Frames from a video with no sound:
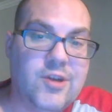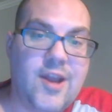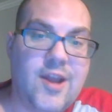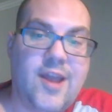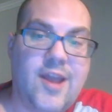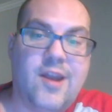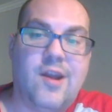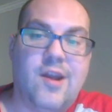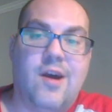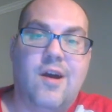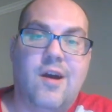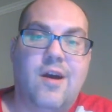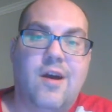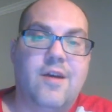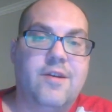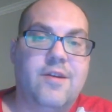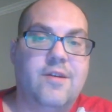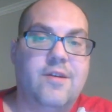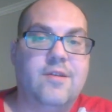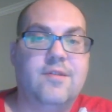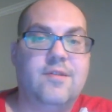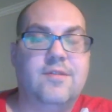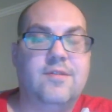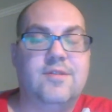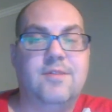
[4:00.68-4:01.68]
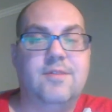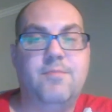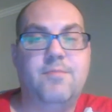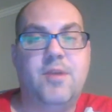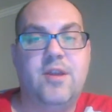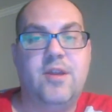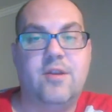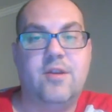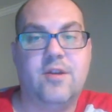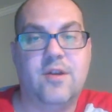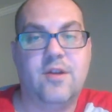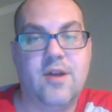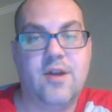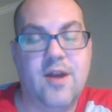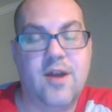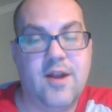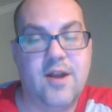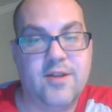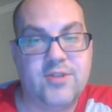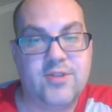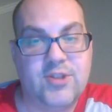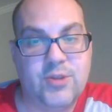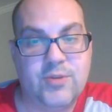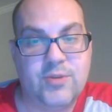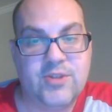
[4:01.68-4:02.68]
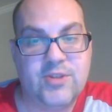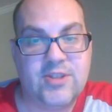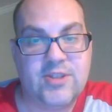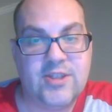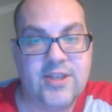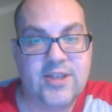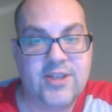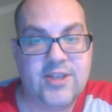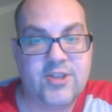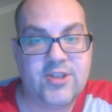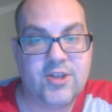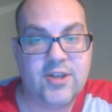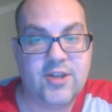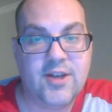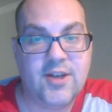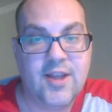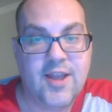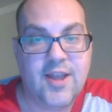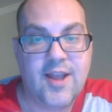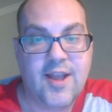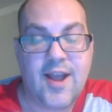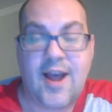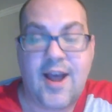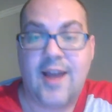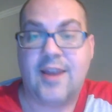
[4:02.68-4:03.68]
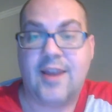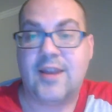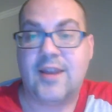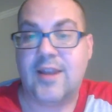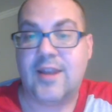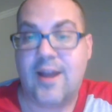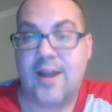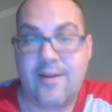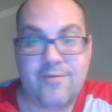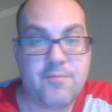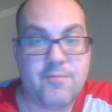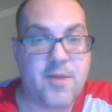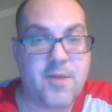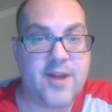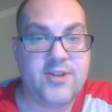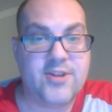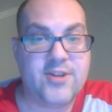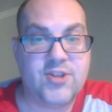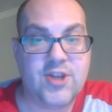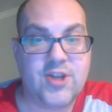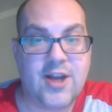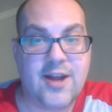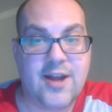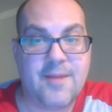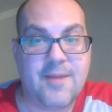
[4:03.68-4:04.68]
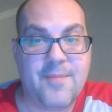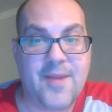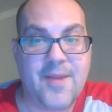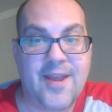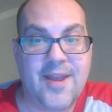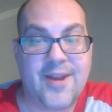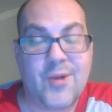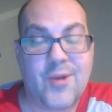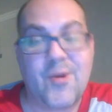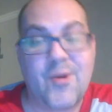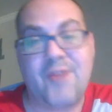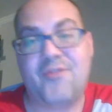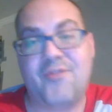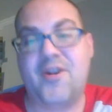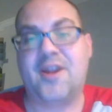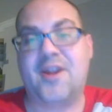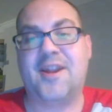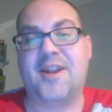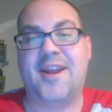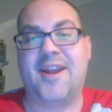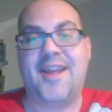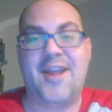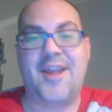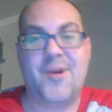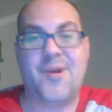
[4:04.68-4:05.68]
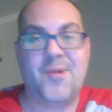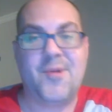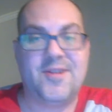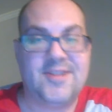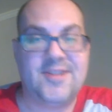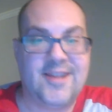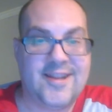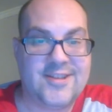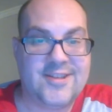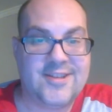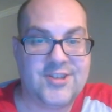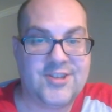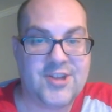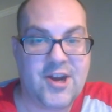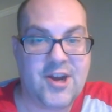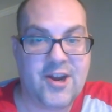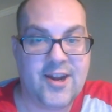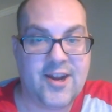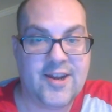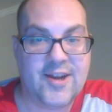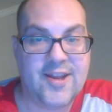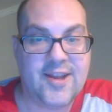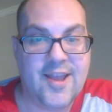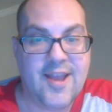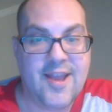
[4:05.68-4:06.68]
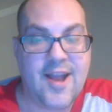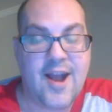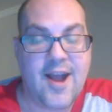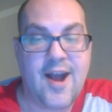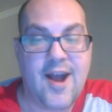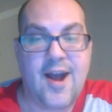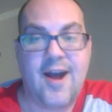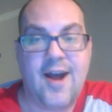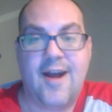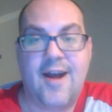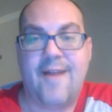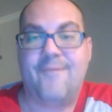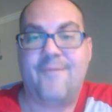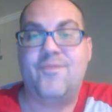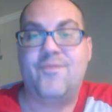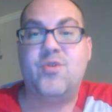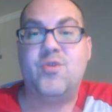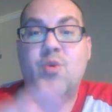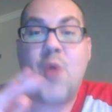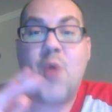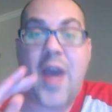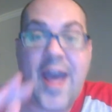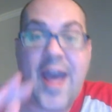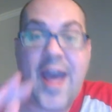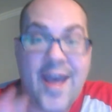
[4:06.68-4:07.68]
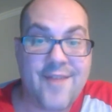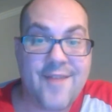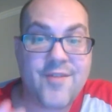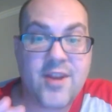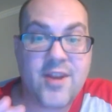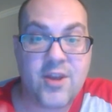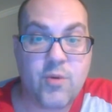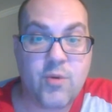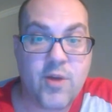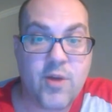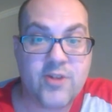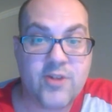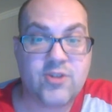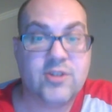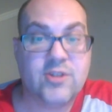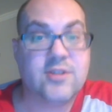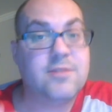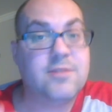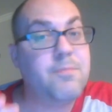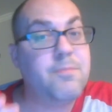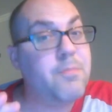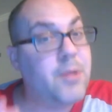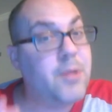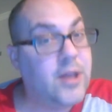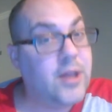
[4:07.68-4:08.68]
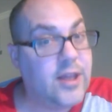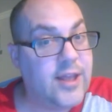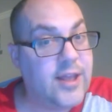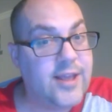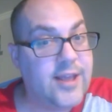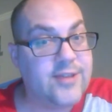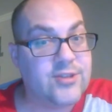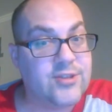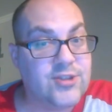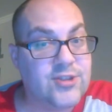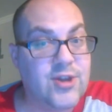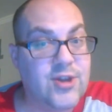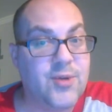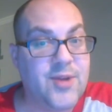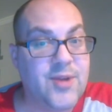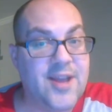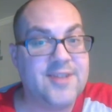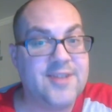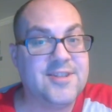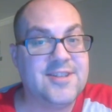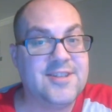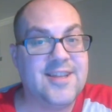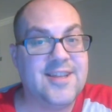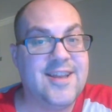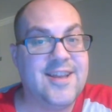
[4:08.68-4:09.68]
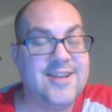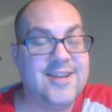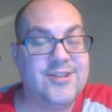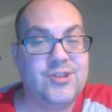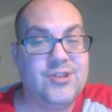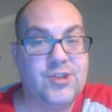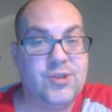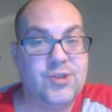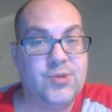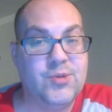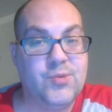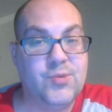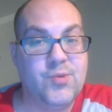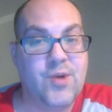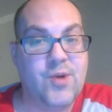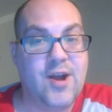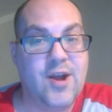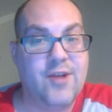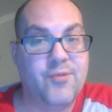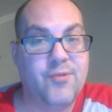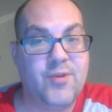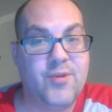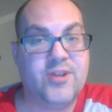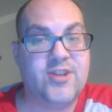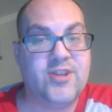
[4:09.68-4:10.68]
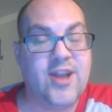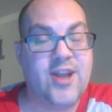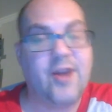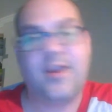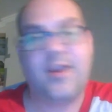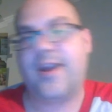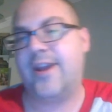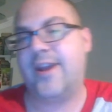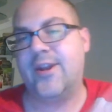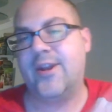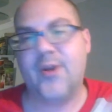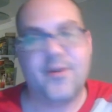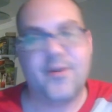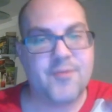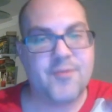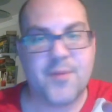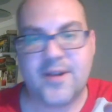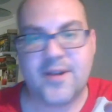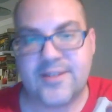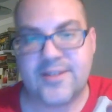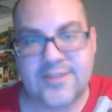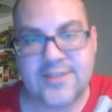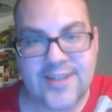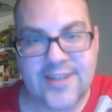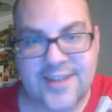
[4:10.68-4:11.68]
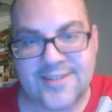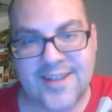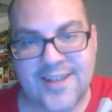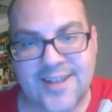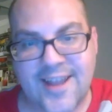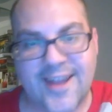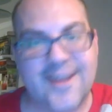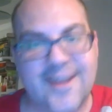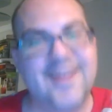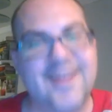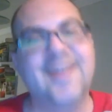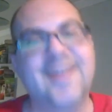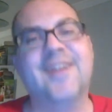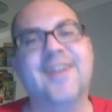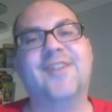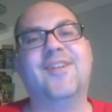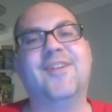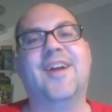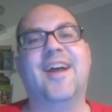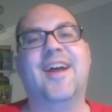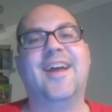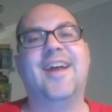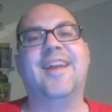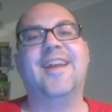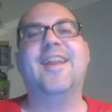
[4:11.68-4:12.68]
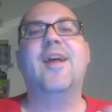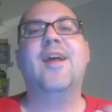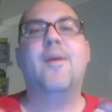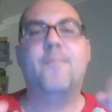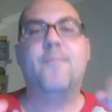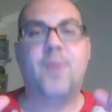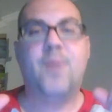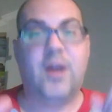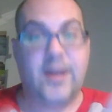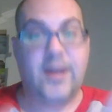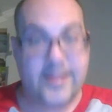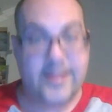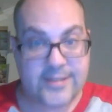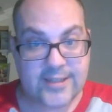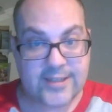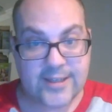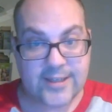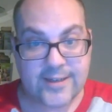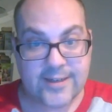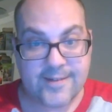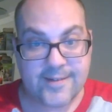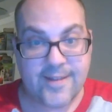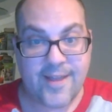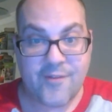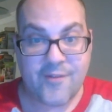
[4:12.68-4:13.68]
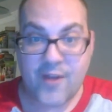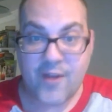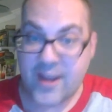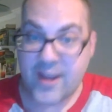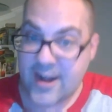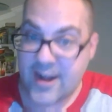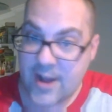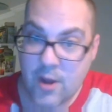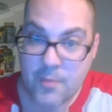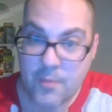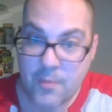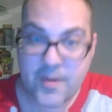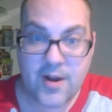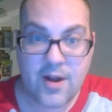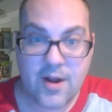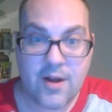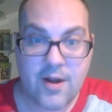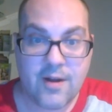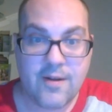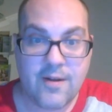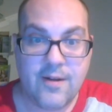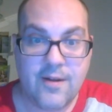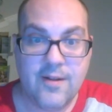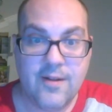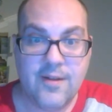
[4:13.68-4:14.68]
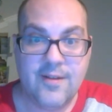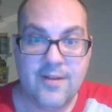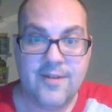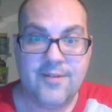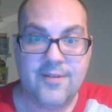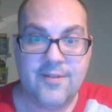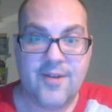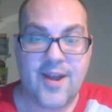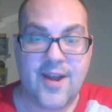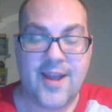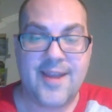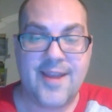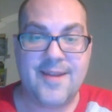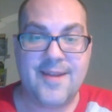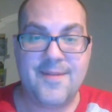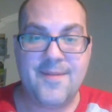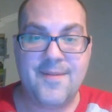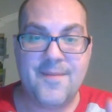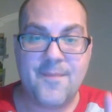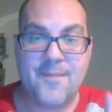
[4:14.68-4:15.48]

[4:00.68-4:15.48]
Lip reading: and honor to be your student's teacher. I love my job, and quite frankly, I can't wait to get started. If you have any questions, please don't hesitate to reach out. Like I know everybody says that, right? But listen, if I can help at all, right,